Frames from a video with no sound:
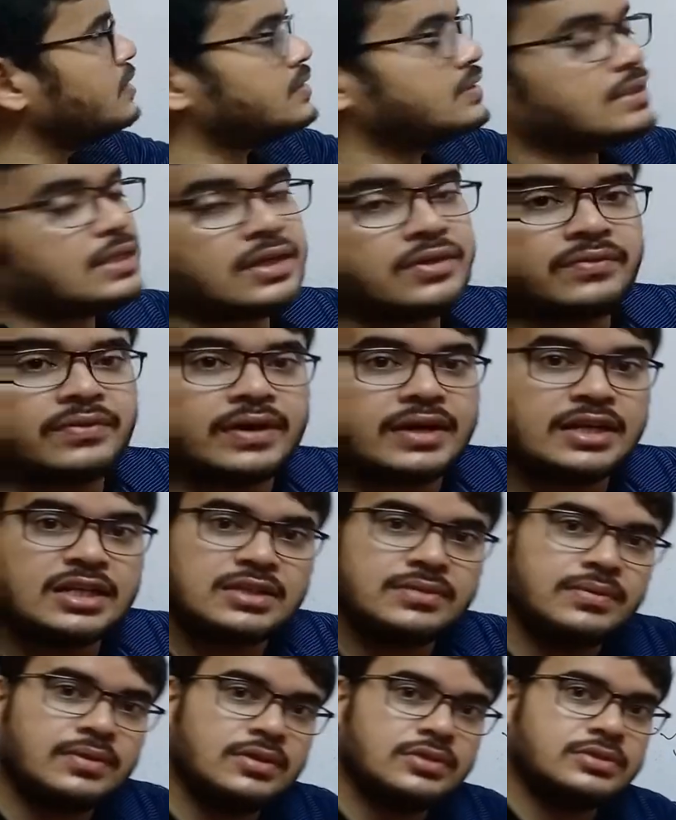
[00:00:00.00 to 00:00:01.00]
this
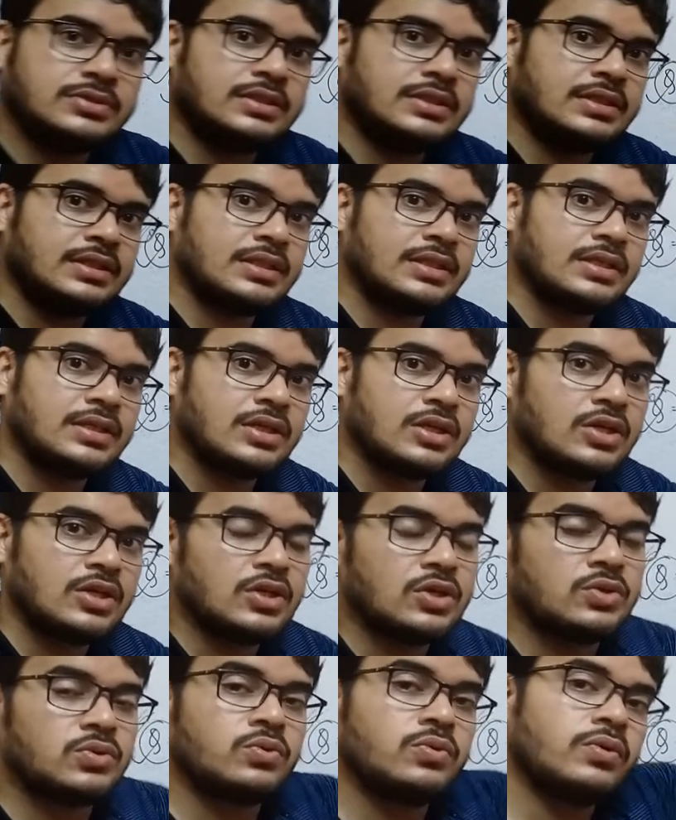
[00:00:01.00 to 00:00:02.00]
average velocity
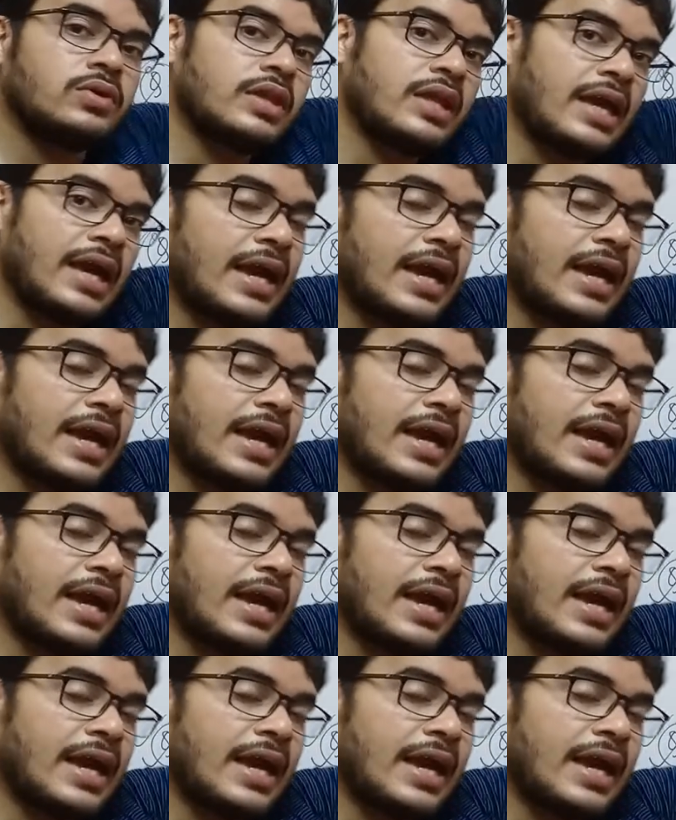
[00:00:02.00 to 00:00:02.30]
to the